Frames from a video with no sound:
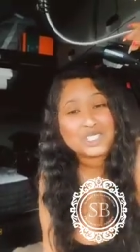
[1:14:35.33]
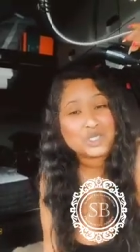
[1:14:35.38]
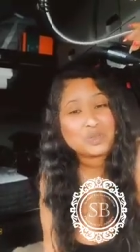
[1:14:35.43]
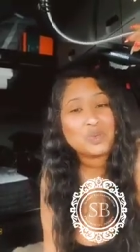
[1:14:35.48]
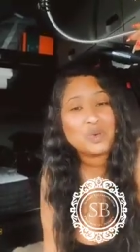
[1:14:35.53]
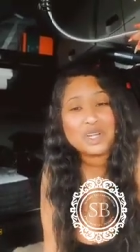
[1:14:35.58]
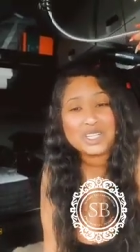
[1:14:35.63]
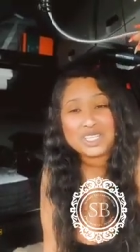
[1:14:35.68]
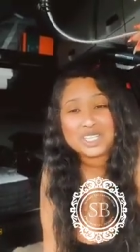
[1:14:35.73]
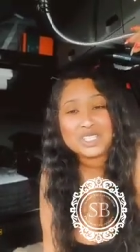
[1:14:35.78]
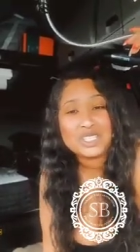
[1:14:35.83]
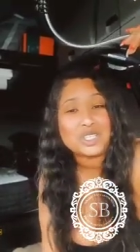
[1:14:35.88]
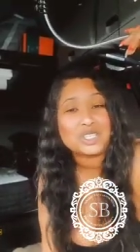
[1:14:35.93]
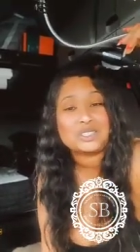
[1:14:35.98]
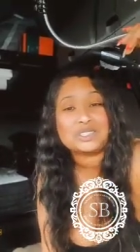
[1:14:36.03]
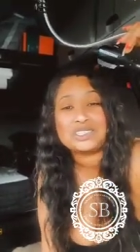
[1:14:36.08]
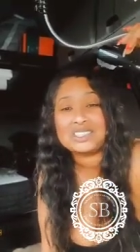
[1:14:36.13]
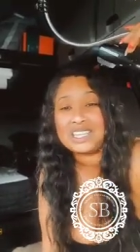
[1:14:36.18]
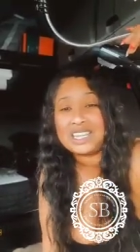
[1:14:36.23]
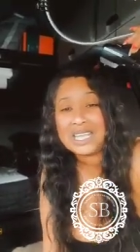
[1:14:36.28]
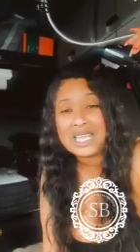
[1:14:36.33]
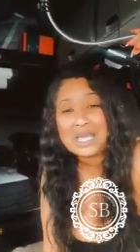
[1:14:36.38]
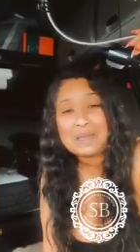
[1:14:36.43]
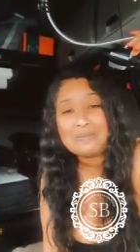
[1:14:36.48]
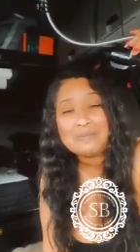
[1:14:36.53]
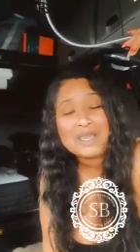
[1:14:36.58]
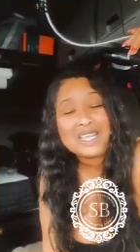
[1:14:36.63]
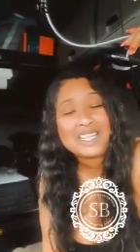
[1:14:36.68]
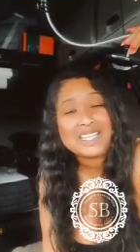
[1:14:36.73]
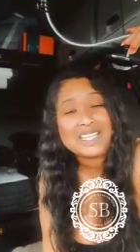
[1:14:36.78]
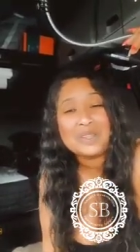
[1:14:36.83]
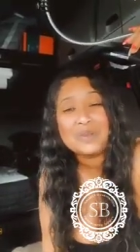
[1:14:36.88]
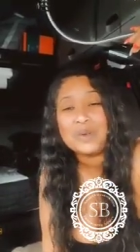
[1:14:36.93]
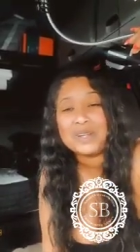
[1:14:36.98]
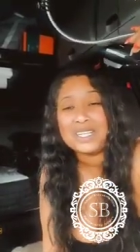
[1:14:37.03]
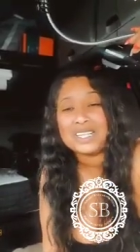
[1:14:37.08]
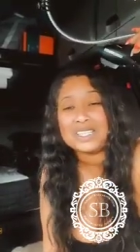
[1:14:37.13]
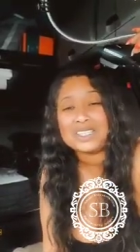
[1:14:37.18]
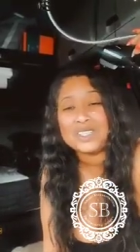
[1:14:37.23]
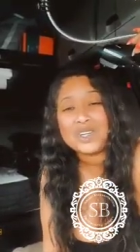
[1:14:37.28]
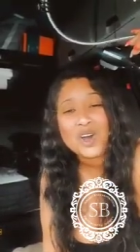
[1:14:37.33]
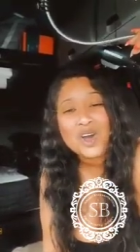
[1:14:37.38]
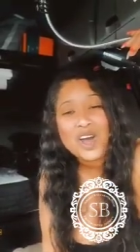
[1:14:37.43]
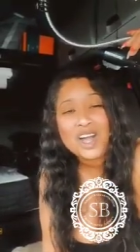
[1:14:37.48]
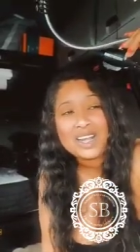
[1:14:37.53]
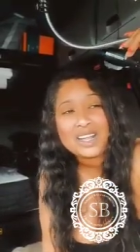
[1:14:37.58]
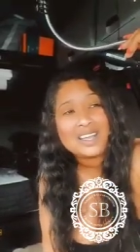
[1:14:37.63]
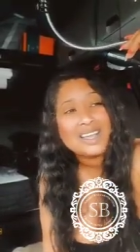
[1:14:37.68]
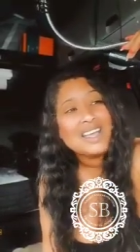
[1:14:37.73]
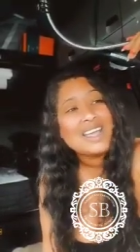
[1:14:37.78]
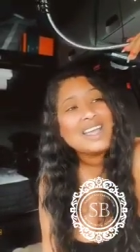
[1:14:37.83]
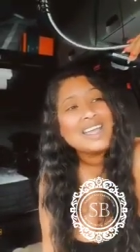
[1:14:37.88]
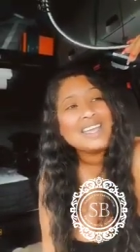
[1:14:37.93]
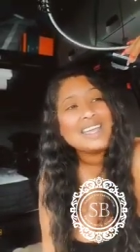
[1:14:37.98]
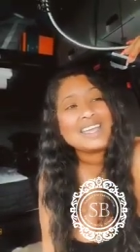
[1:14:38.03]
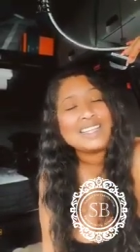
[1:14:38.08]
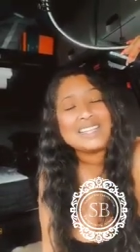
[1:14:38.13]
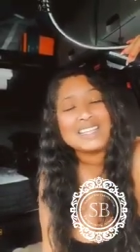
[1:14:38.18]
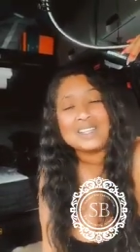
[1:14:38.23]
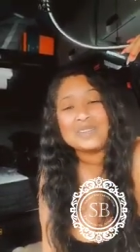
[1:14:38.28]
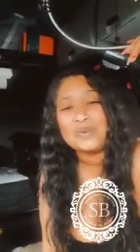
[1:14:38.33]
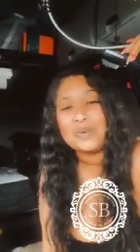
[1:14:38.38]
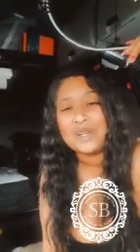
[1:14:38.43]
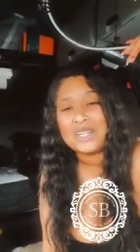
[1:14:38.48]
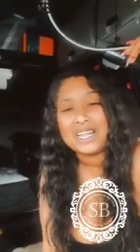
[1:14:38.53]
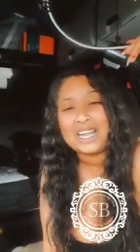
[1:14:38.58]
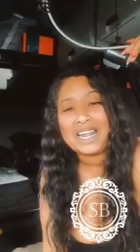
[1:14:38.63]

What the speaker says: He didn't want to like fully wake up and chit chat with us.